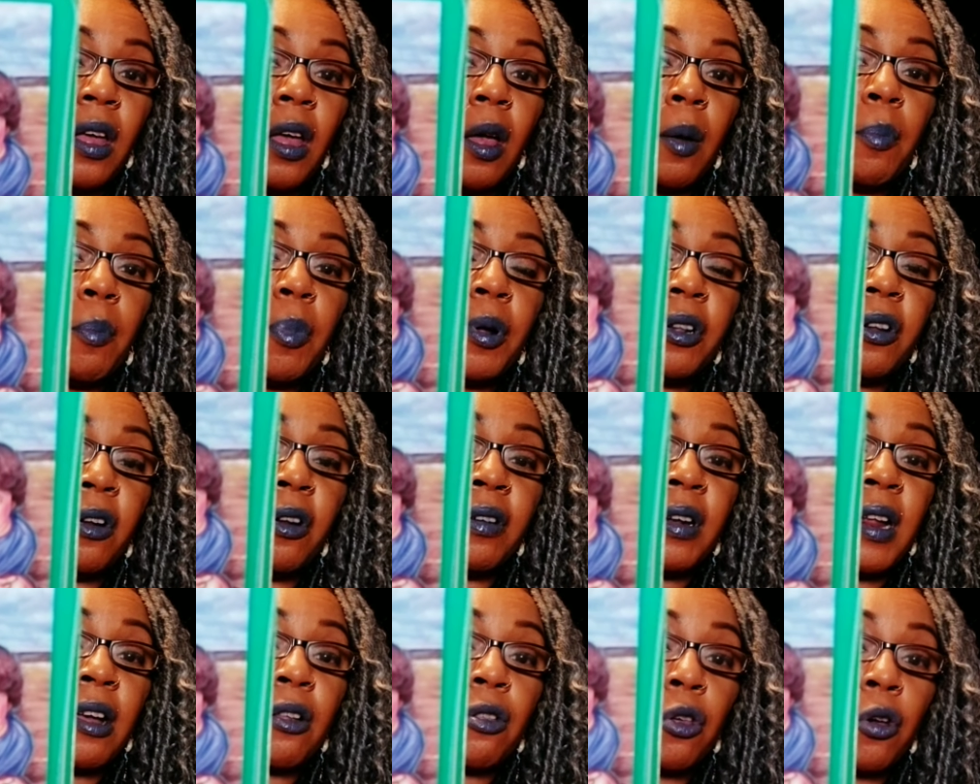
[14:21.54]
but they're
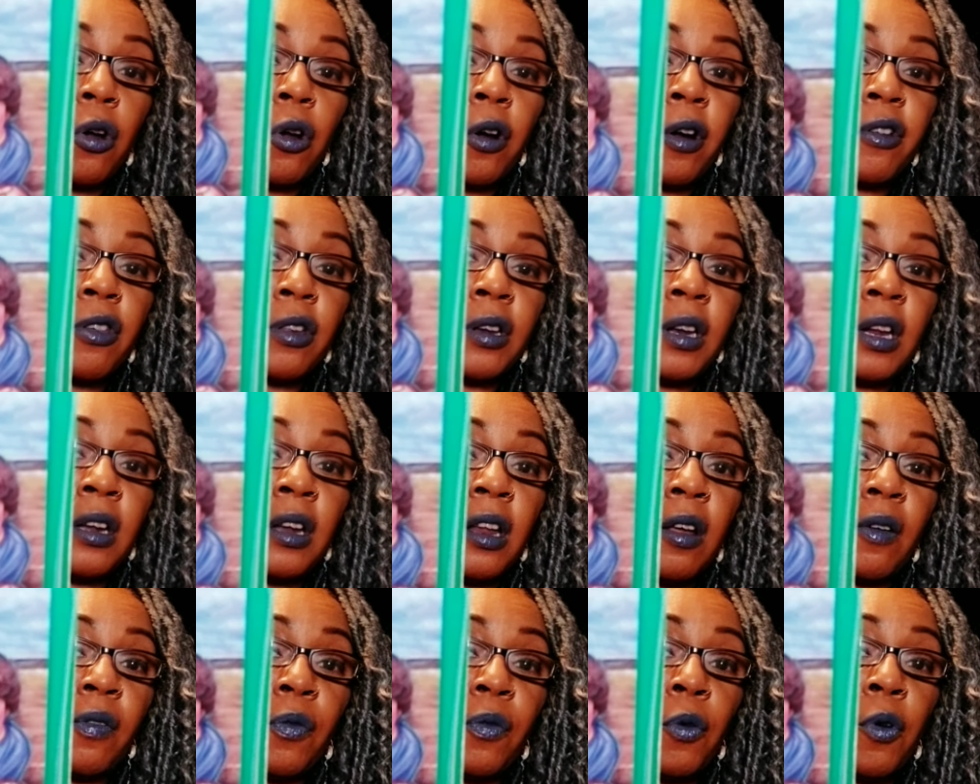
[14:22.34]
not charging
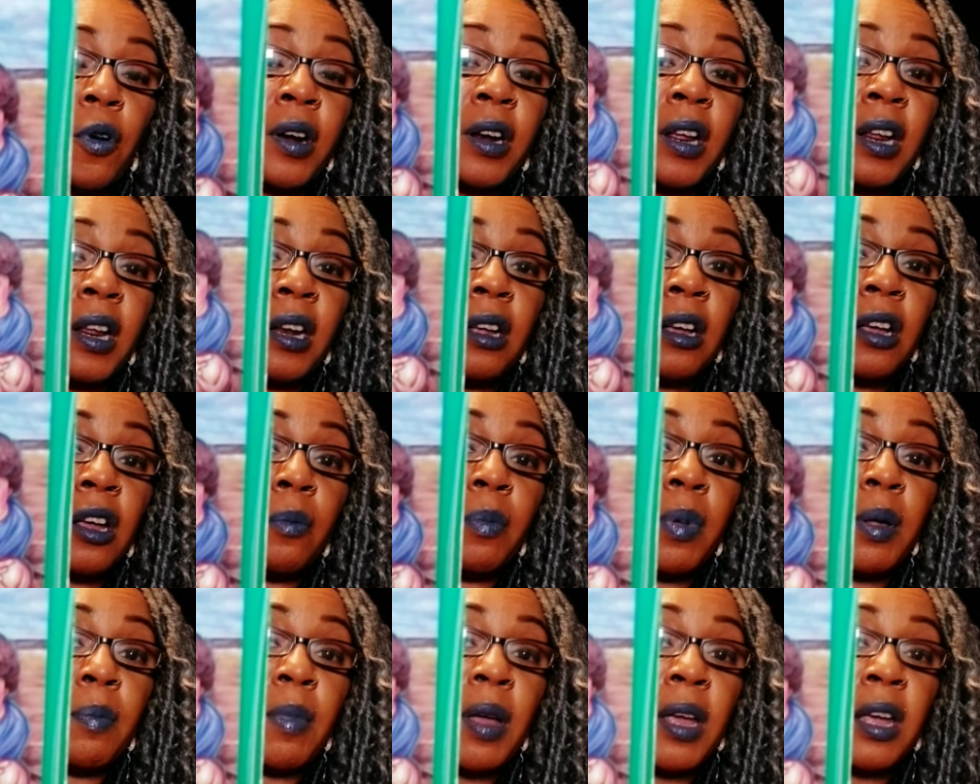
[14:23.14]
enough for it, and it
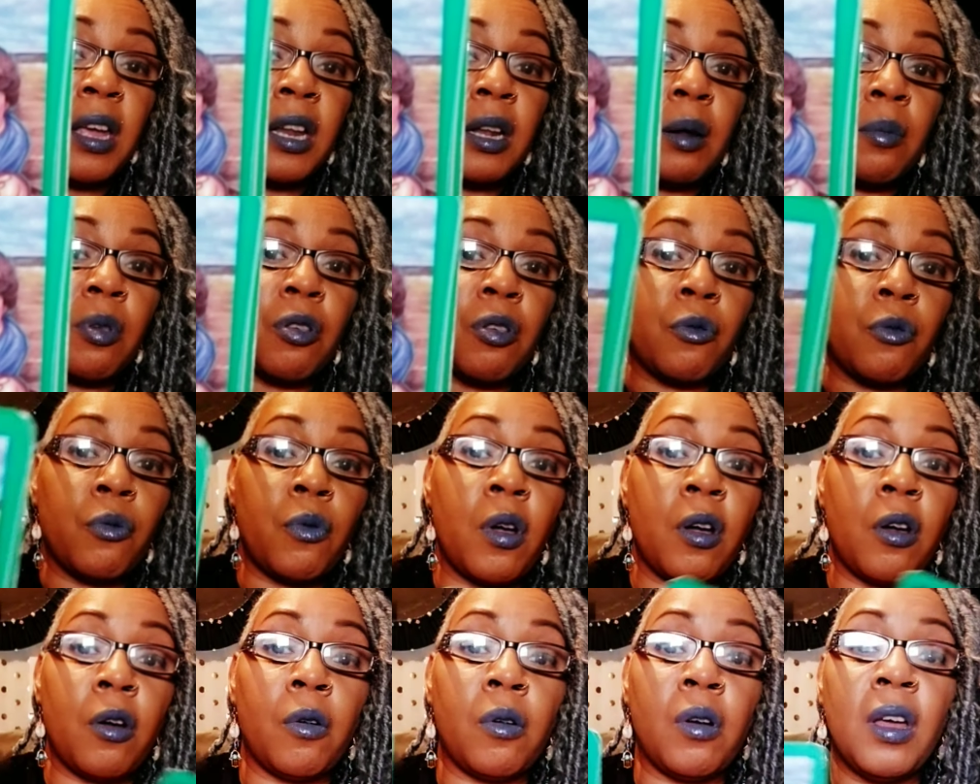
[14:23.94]
could be making them
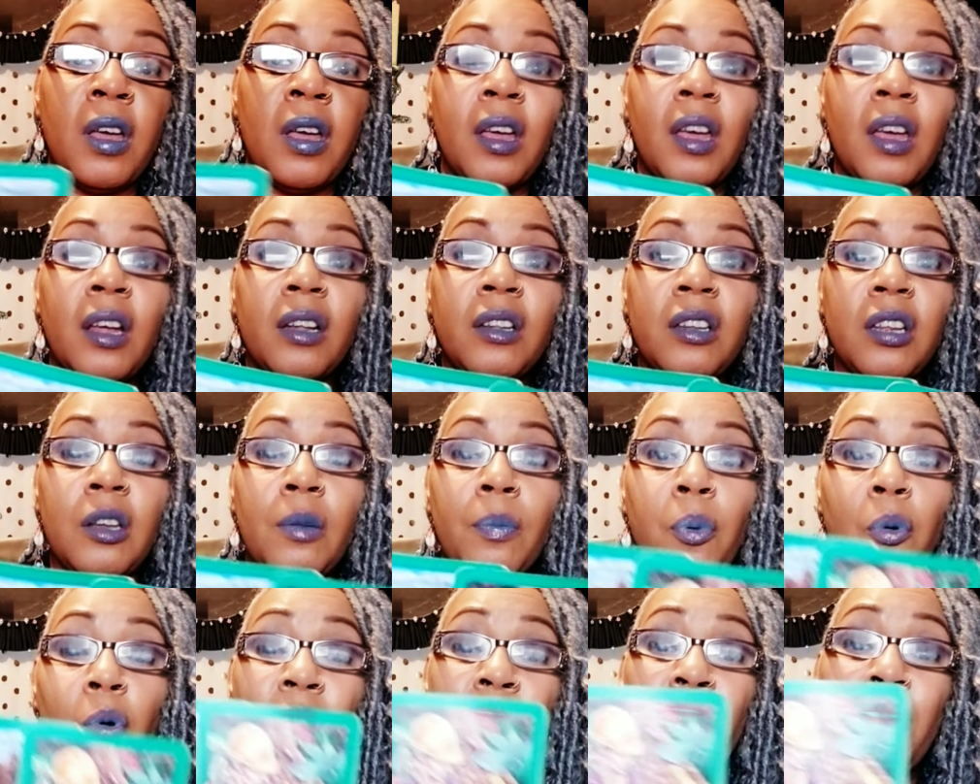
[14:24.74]
struggle to the
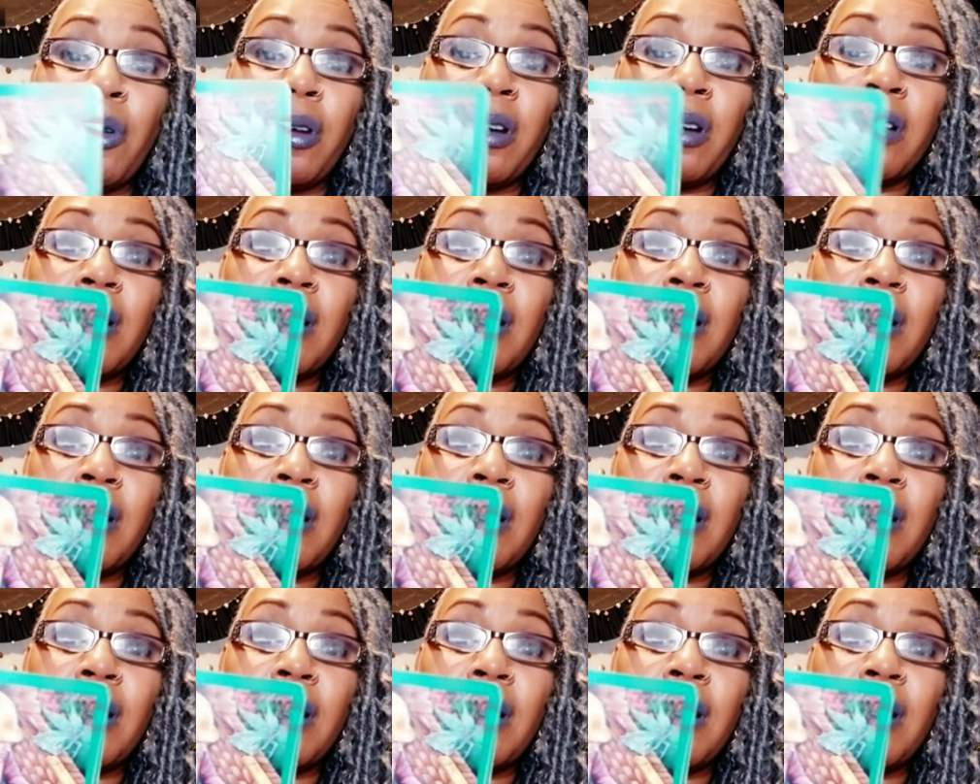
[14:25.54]
point where it's